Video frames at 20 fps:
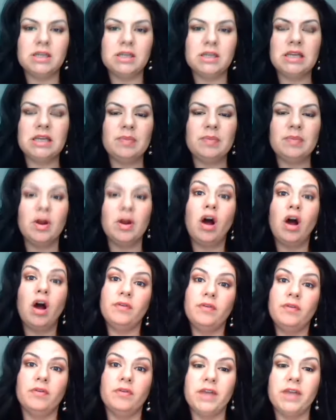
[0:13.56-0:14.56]
keep it off
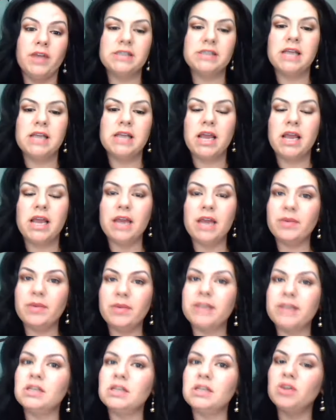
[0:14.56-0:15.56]
your face.
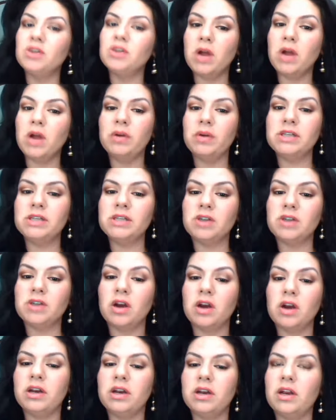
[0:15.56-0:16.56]
Anyways, so I already
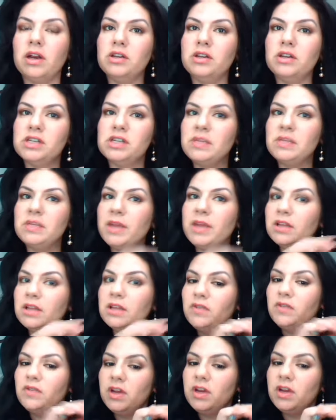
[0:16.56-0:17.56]
started just to make this
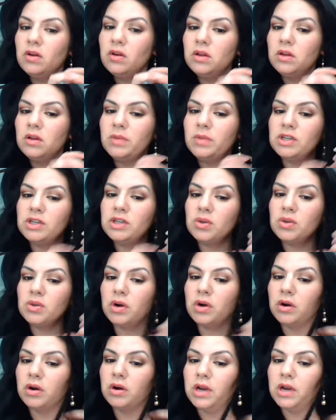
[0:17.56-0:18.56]
video a little bit
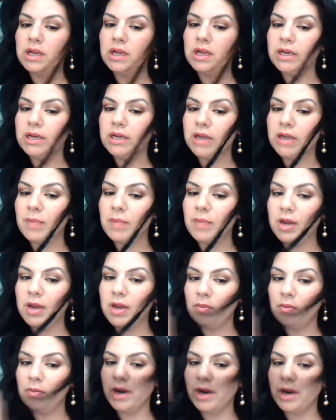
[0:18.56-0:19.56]
shorter. I made a
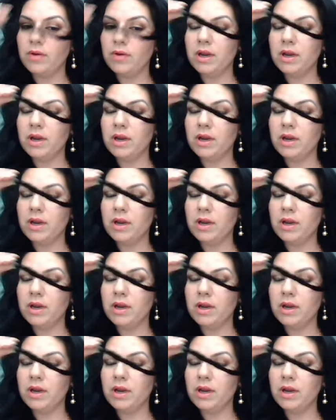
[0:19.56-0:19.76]
braid right